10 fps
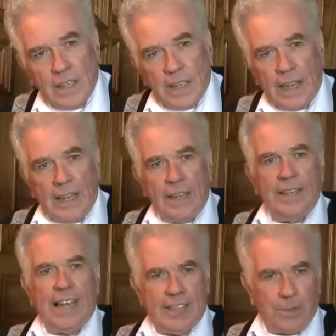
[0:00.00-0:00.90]

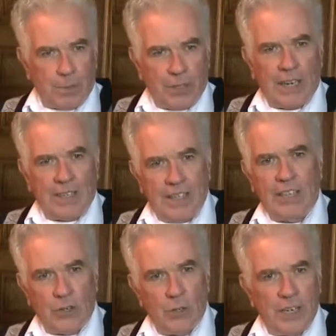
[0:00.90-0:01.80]
Yes, but I think
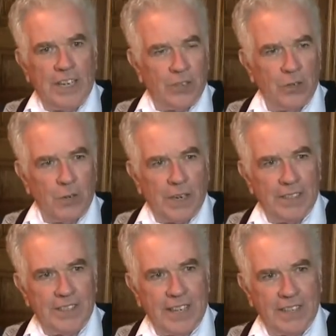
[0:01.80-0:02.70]
you do need to
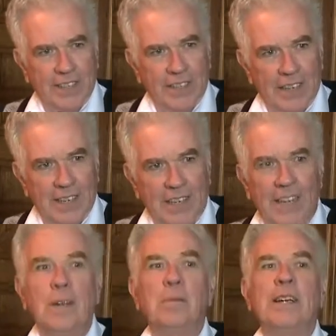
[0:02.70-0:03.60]
take a
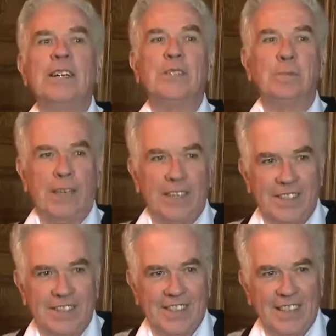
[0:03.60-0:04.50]
little bit of
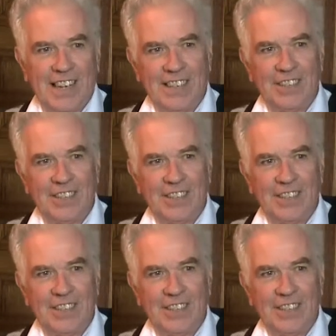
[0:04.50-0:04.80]
space, and